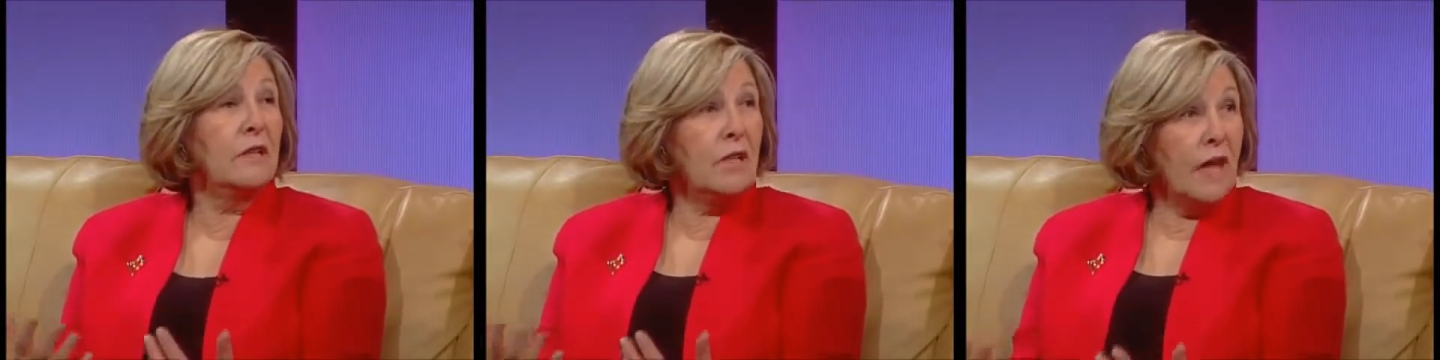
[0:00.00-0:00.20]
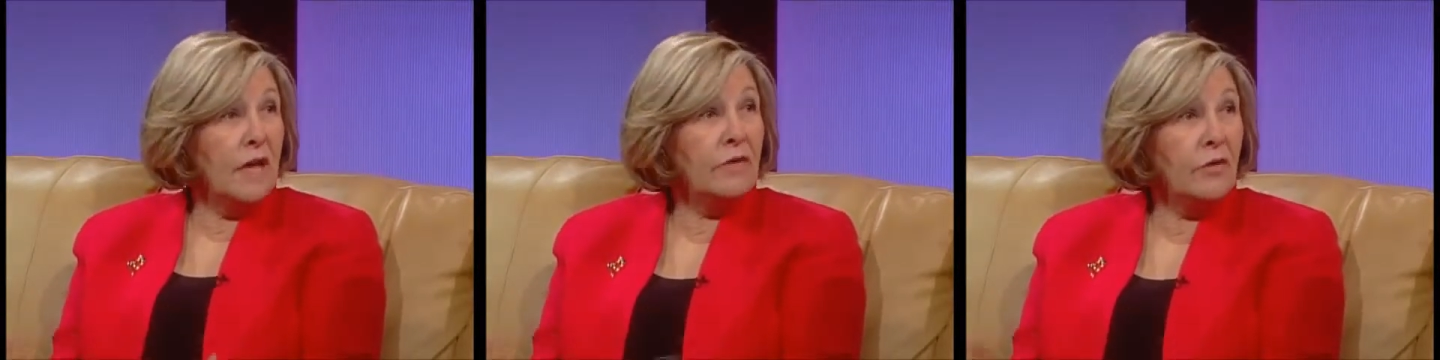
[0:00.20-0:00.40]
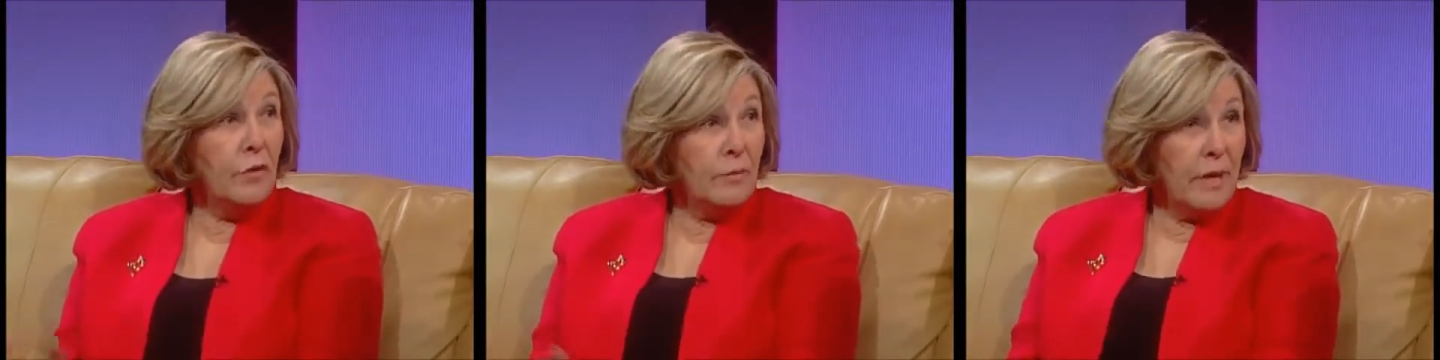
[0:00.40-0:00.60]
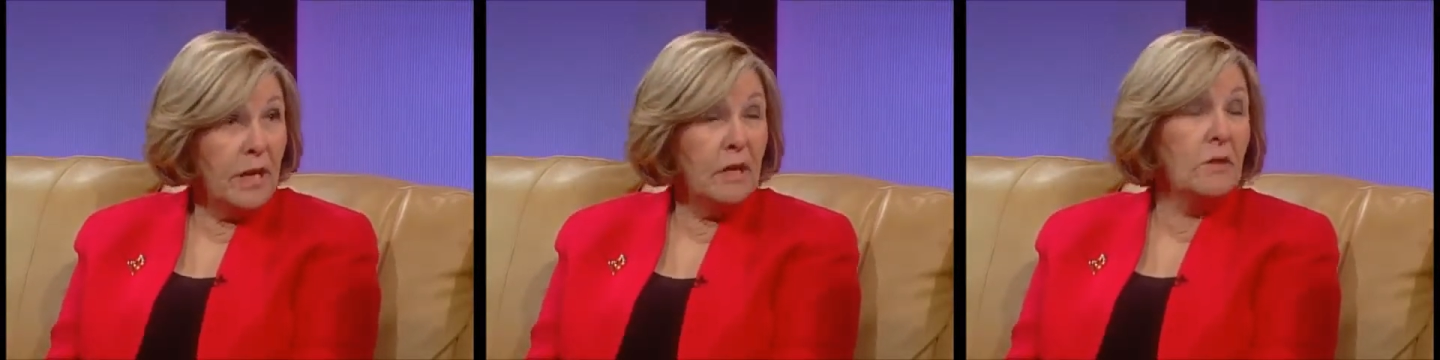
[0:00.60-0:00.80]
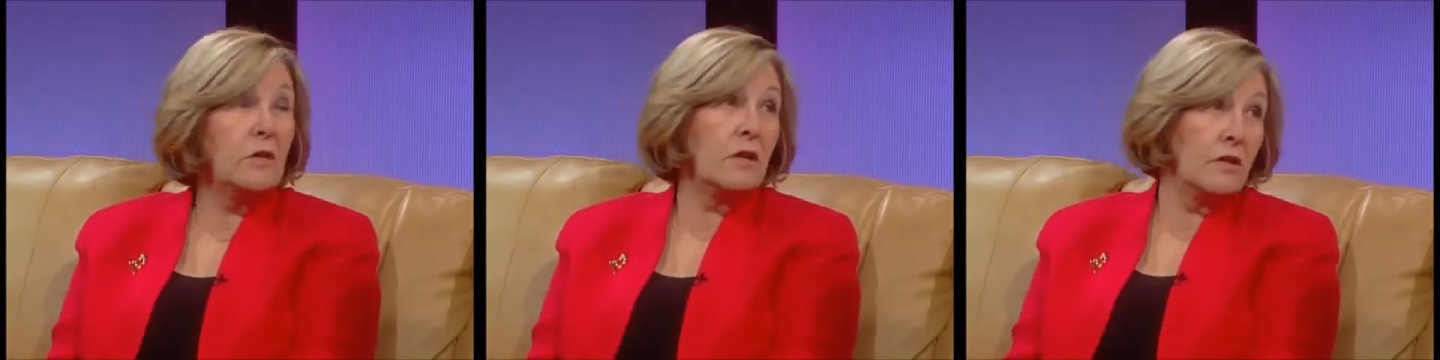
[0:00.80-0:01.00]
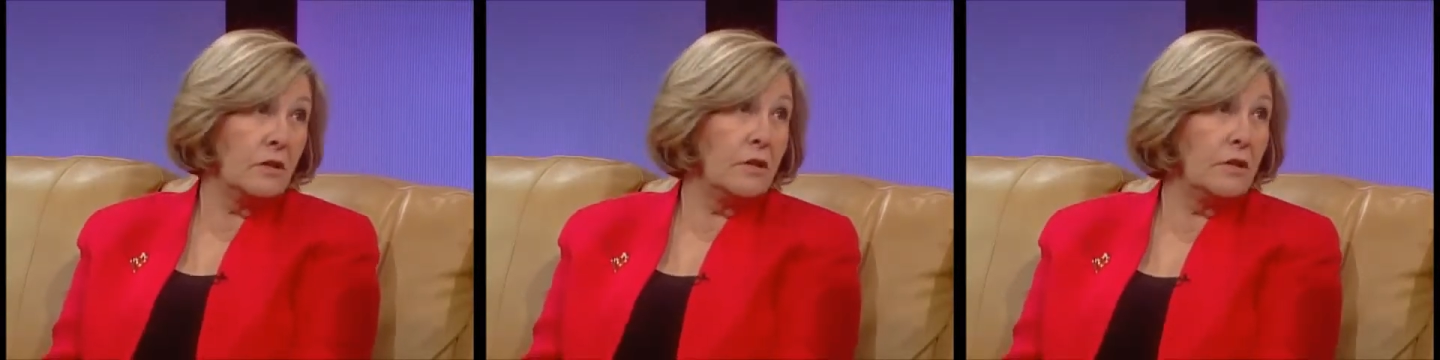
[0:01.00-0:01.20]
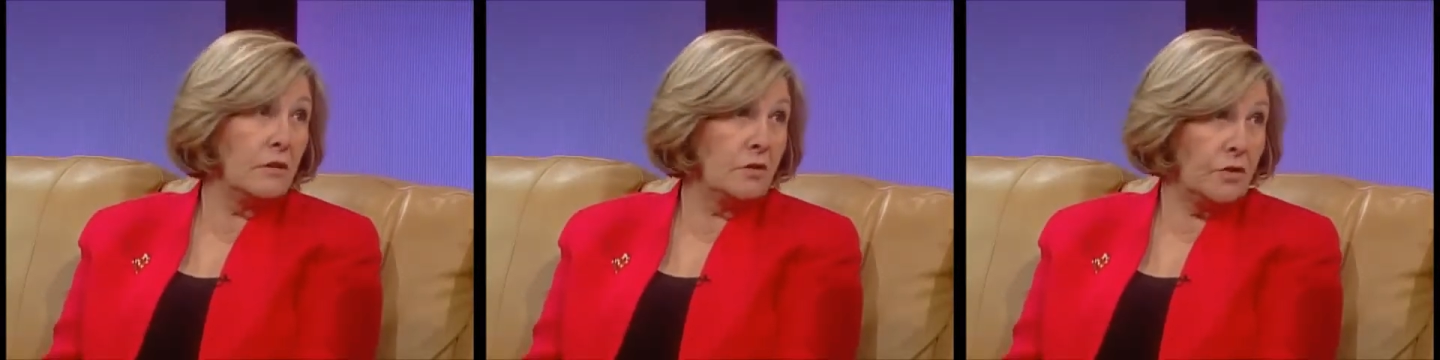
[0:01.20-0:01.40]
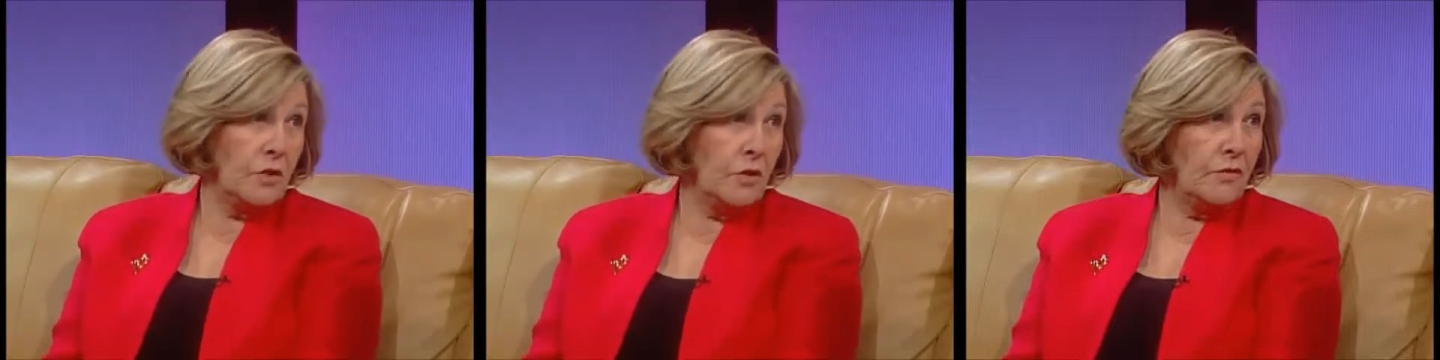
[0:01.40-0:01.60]
lot of our medical and
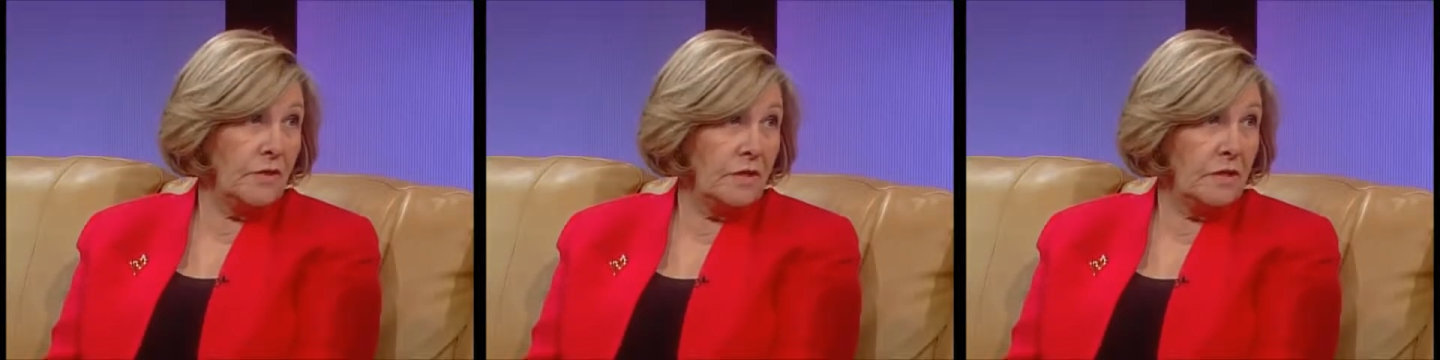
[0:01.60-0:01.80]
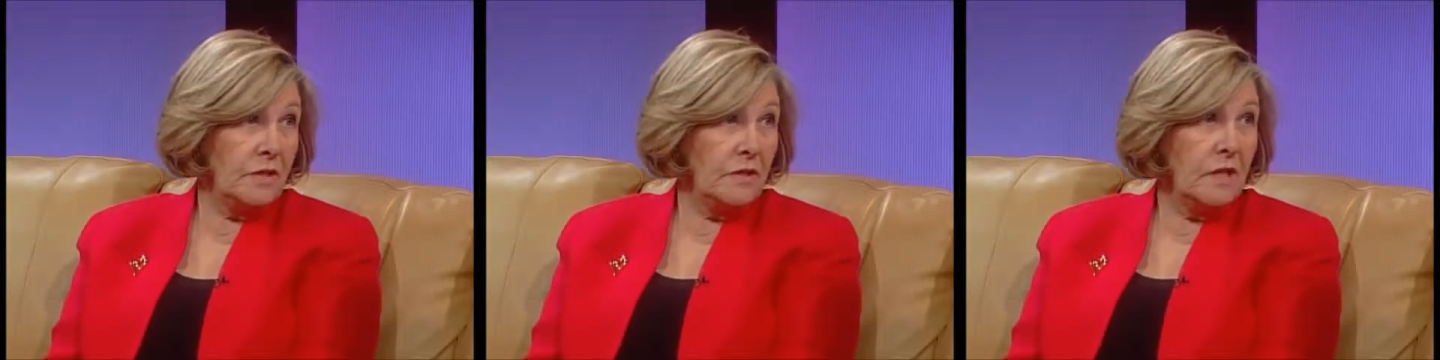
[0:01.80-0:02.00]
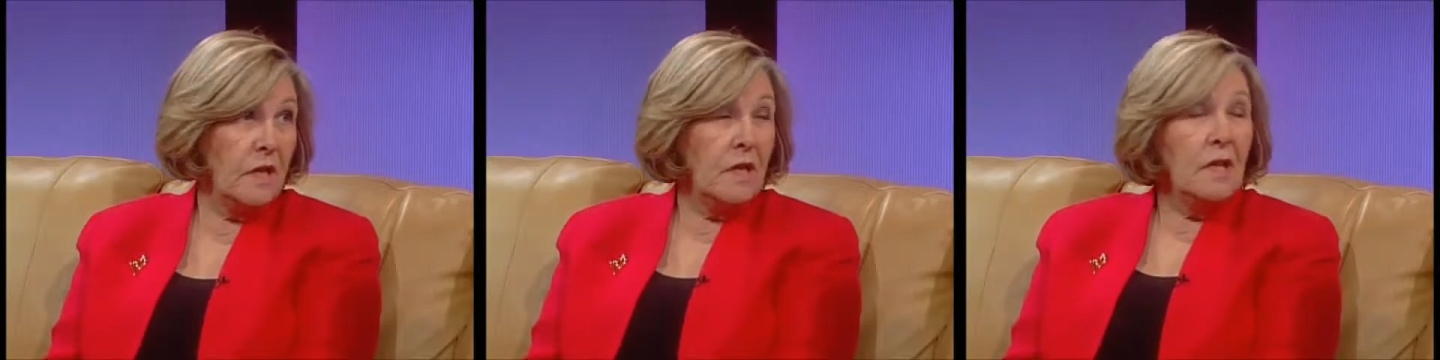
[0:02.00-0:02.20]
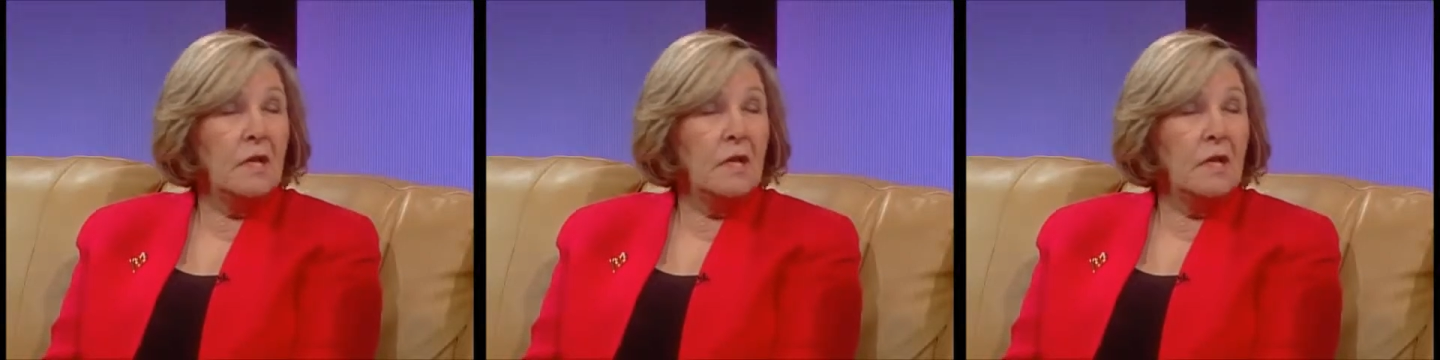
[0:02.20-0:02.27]
clinical services.